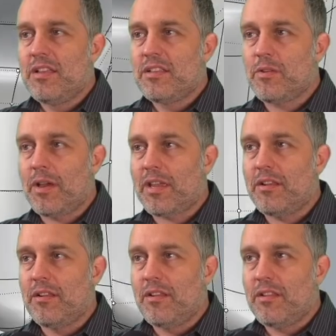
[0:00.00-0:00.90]
So I
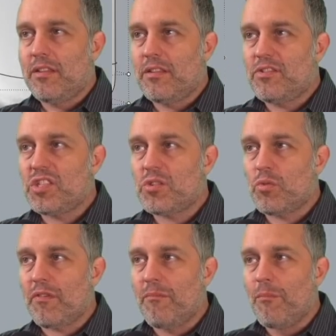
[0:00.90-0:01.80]
can just
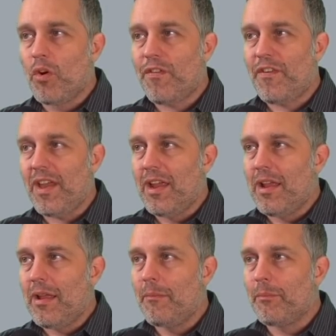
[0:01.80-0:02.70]
sort of morph it
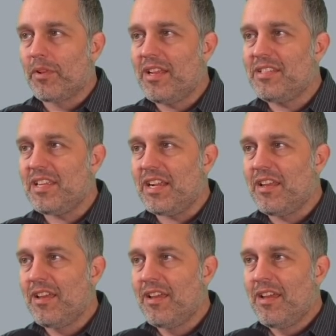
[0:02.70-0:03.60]
and blend it
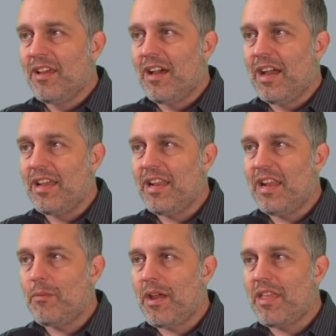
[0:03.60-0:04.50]
in
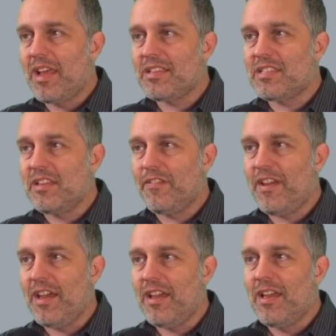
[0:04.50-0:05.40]
any way that I see
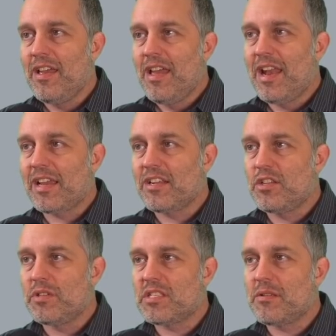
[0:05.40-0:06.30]
fit. And I can
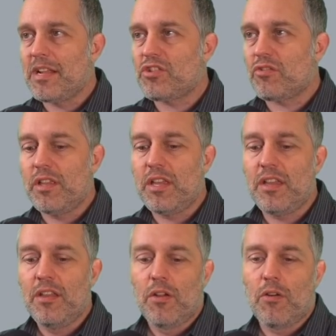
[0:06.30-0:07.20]
do it
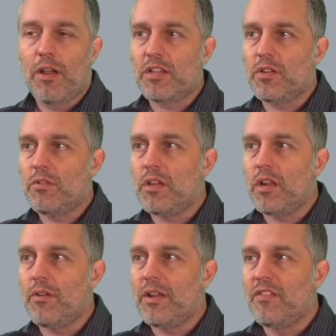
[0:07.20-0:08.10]
symmetrically, or I can do, you
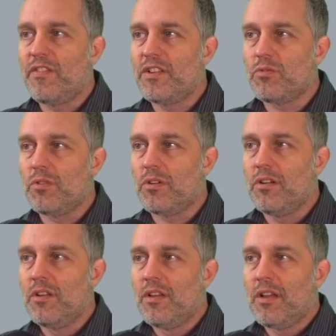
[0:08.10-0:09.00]
know, individual,